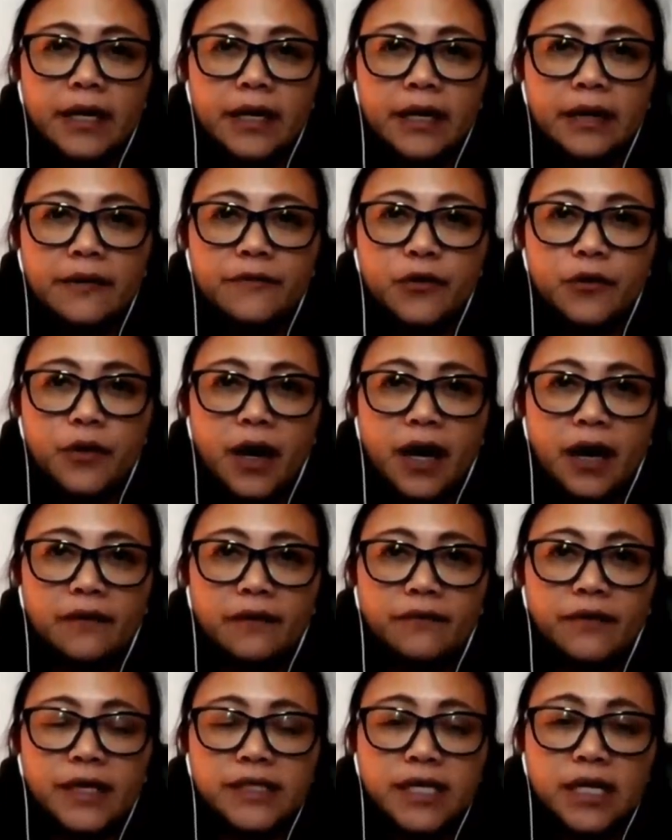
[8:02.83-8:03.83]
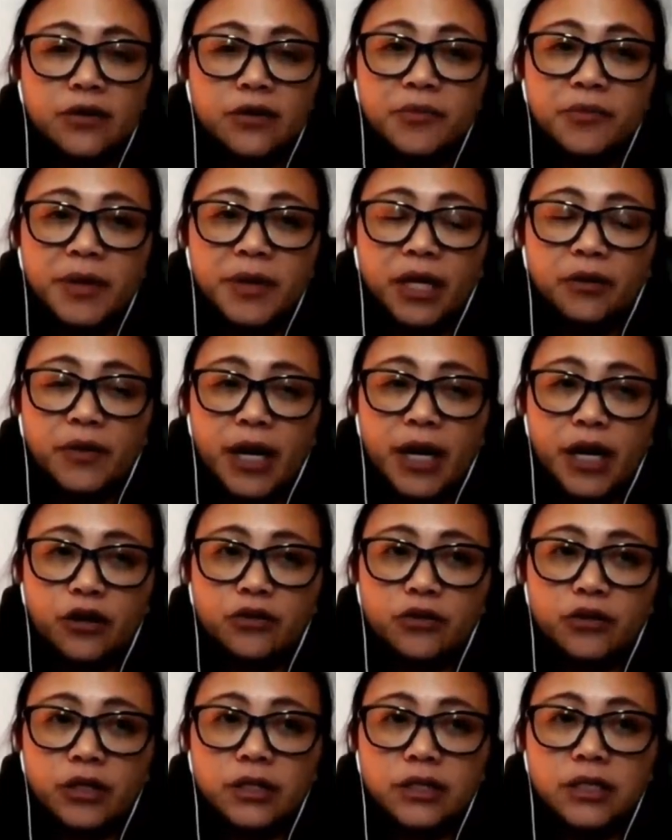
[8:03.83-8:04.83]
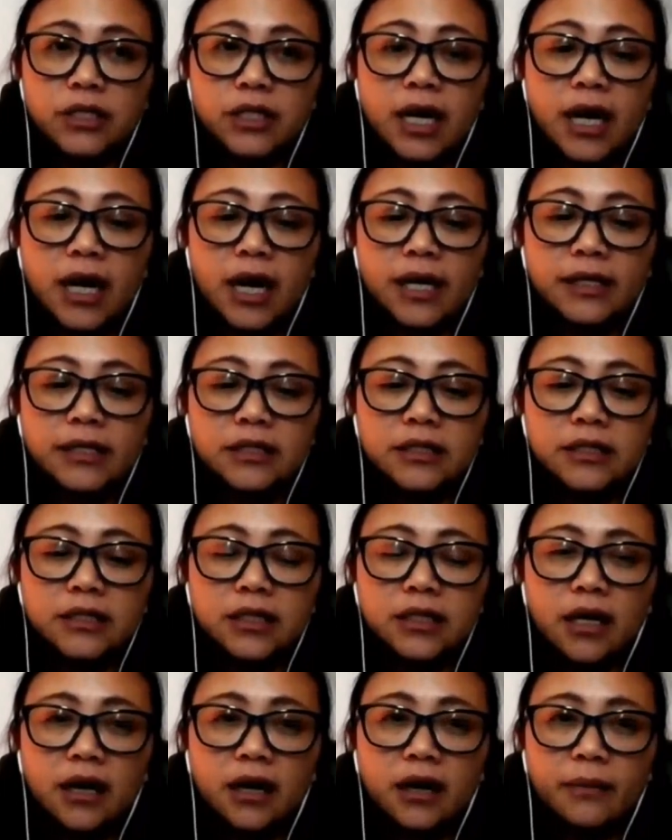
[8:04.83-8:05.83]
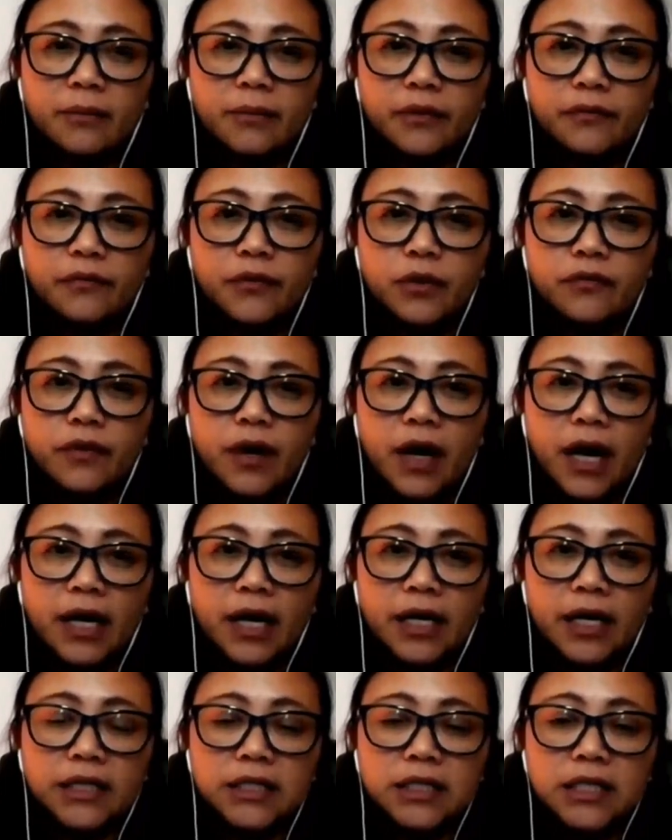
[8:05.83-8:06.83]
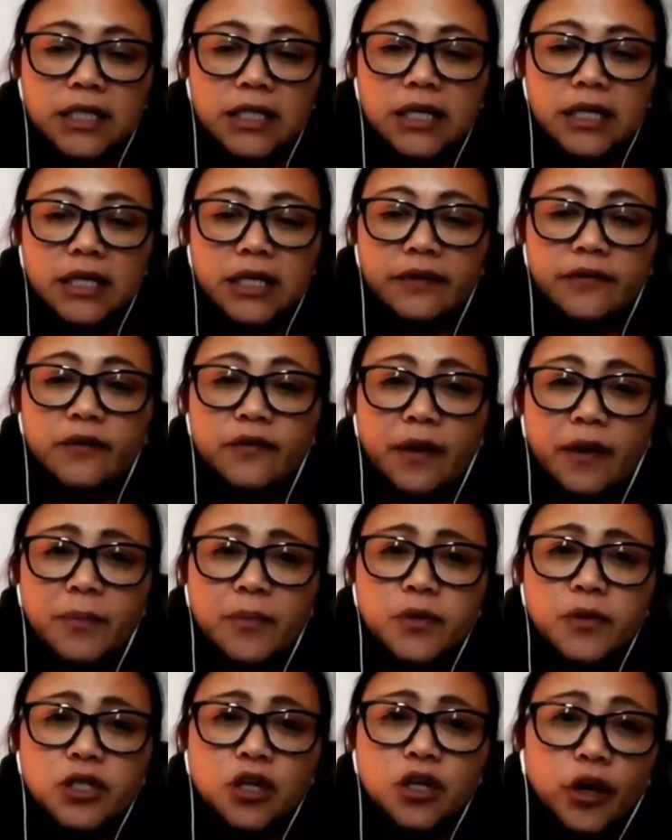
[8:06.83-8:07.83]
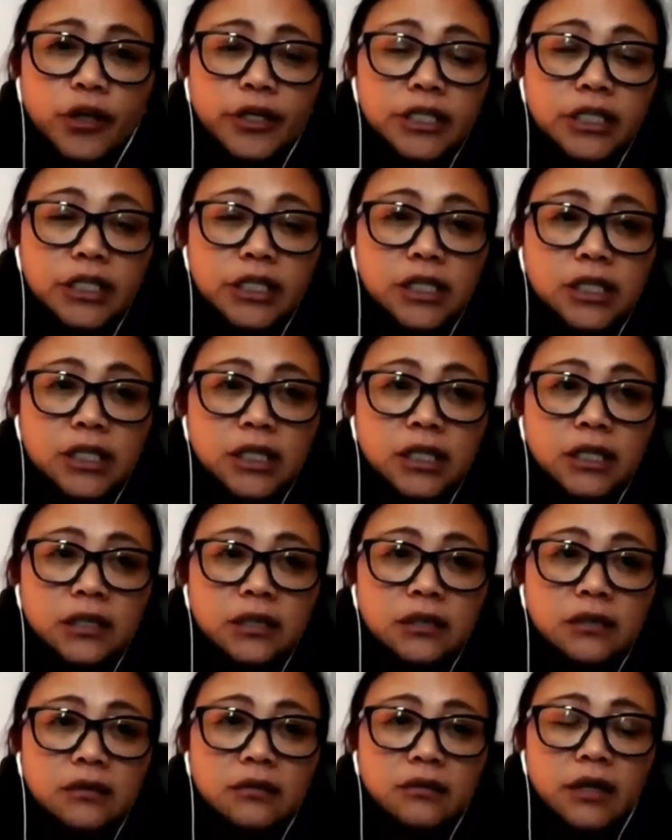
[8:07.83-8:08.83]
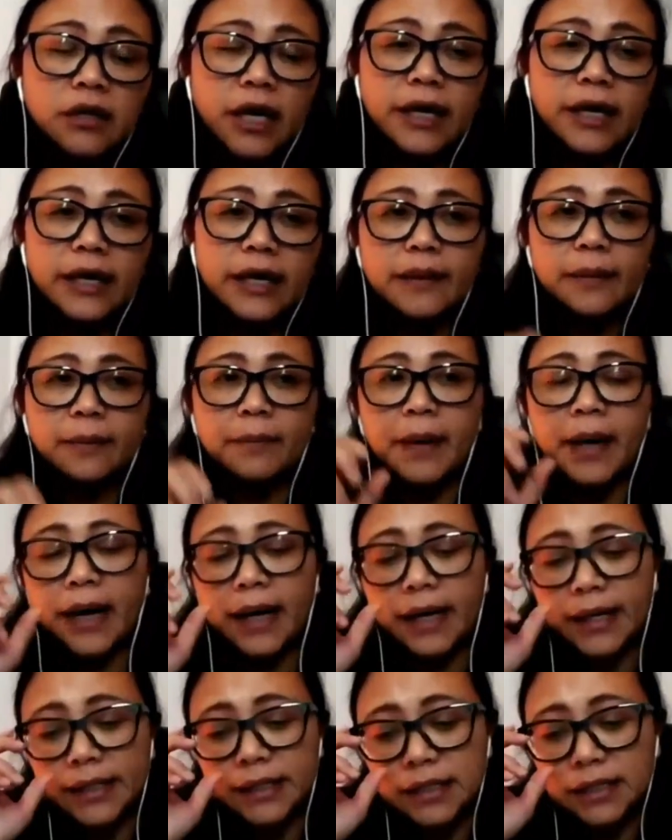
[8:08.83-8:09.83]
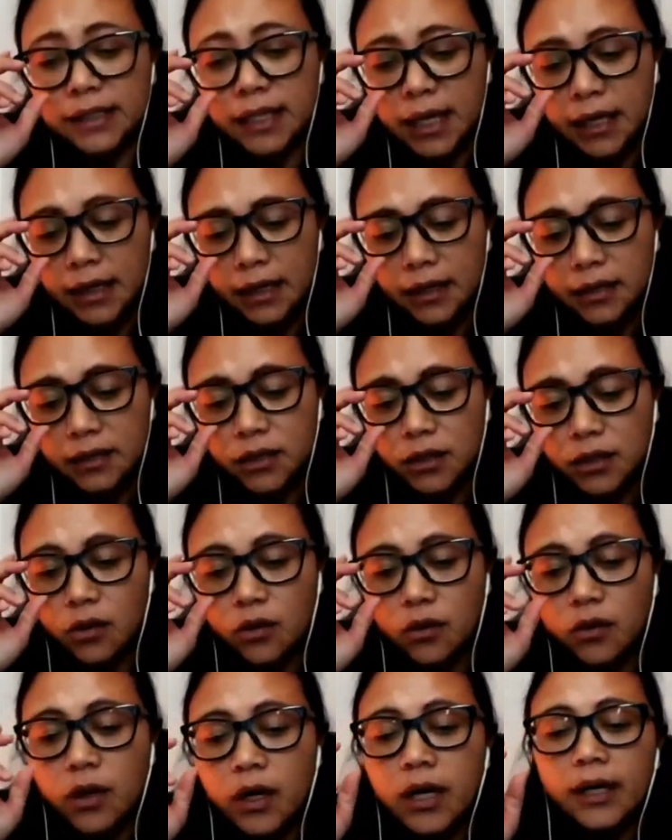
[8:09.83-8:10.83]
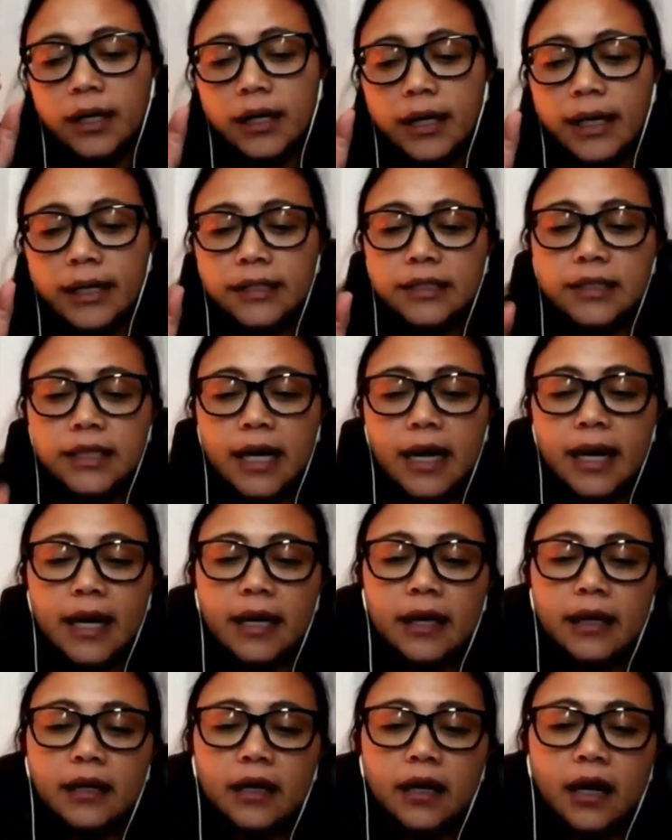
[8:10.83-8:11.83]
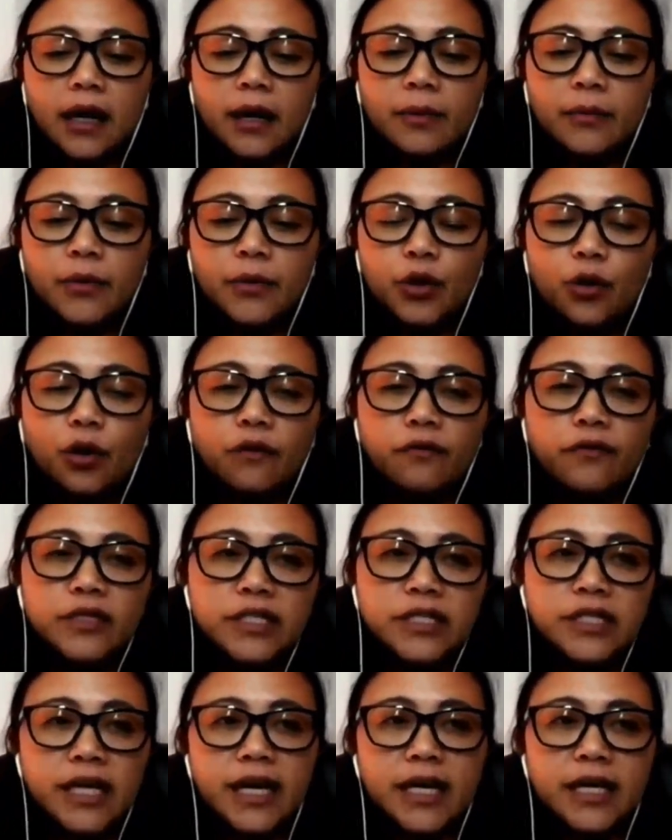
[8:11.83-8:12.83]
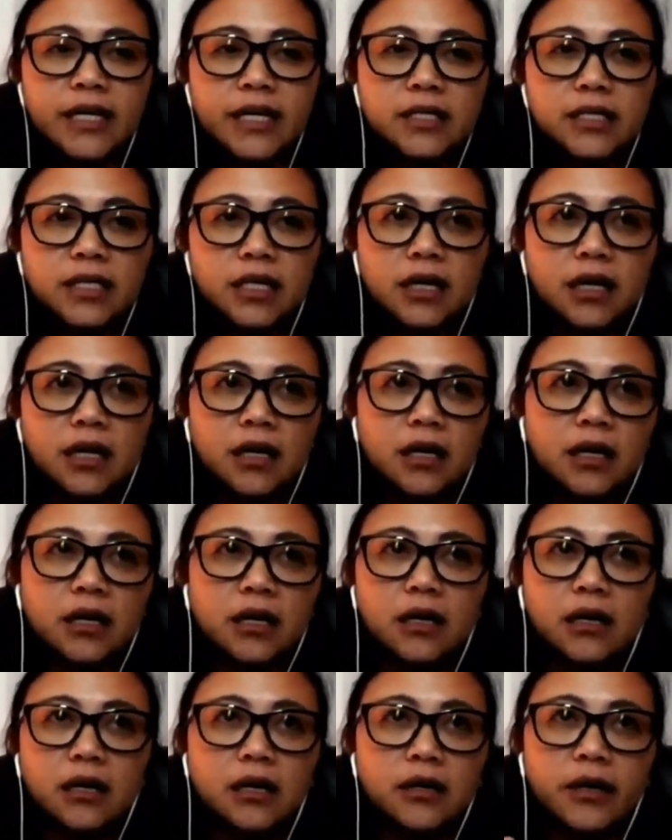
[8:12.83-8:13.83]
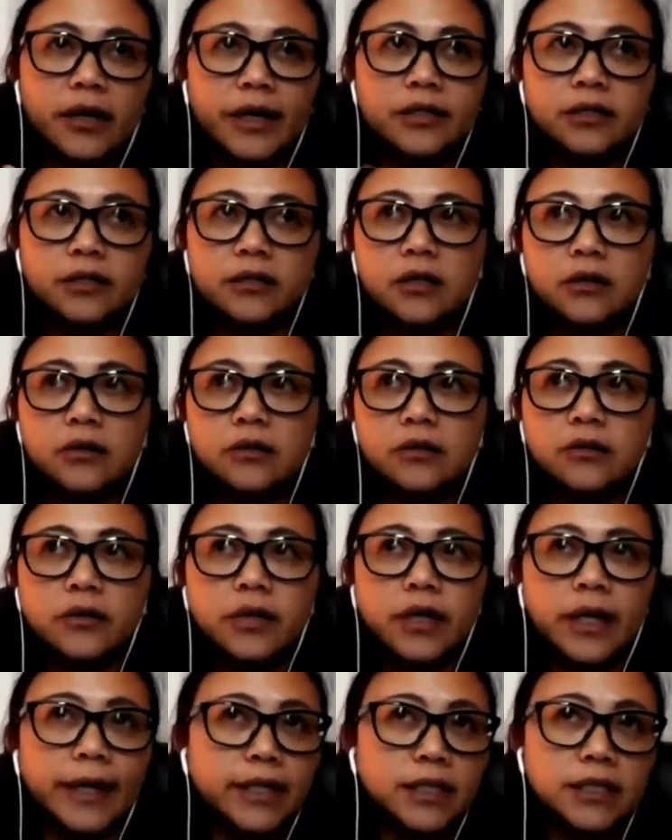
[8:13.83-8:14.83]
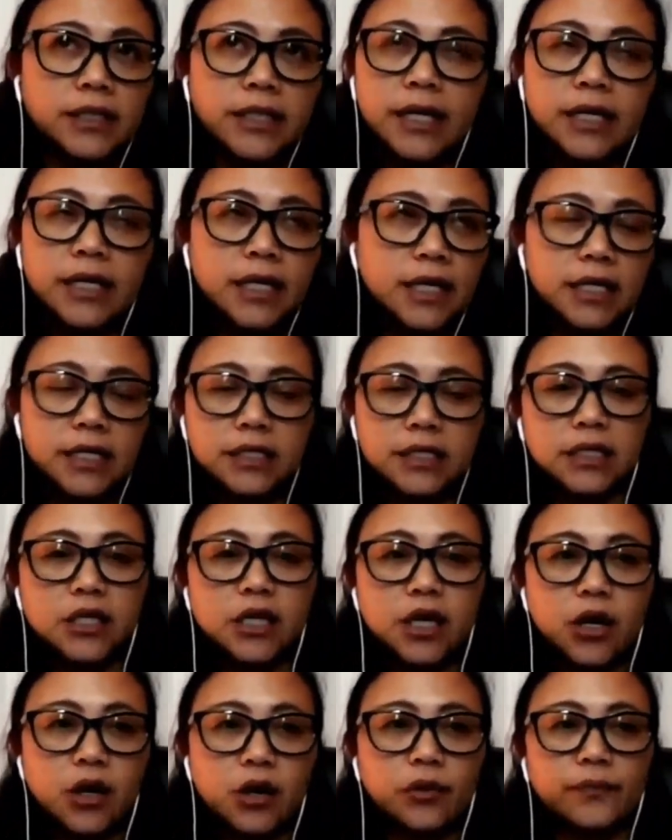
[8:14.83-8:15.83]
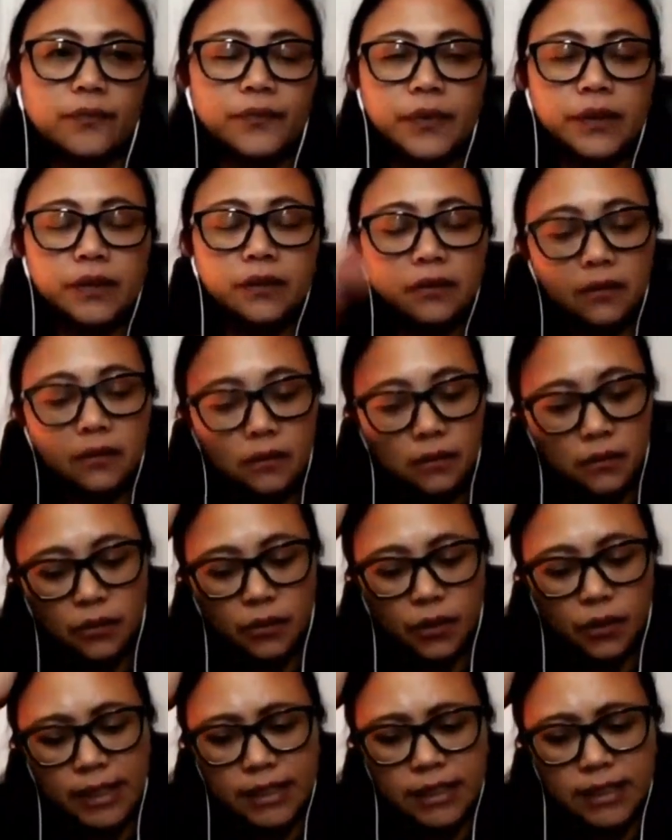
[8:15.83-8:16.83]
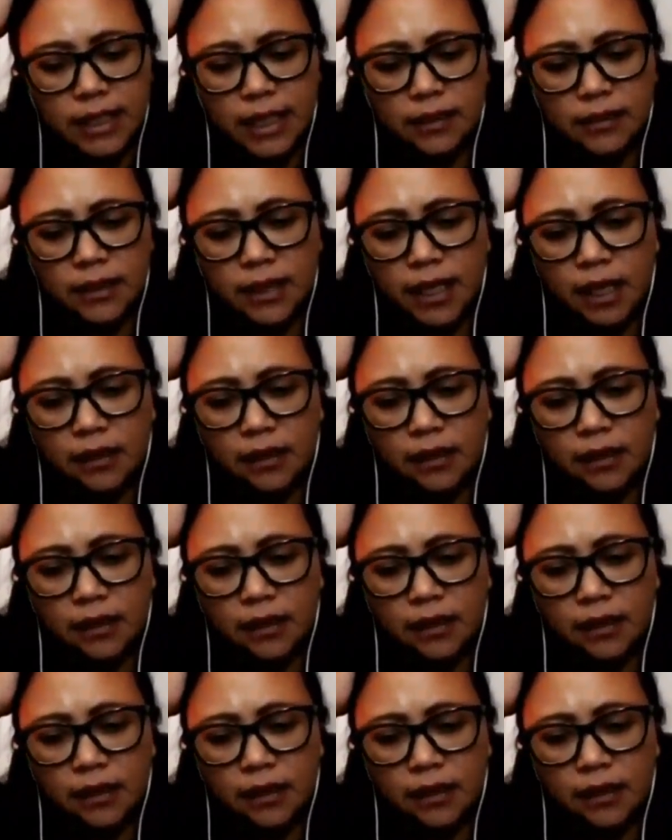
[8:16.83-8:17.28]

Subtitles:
let's say criminal record, and if you've absconded, okay, in the past. So let's say you overstayed, I don't know, like 10 years ago, or let's say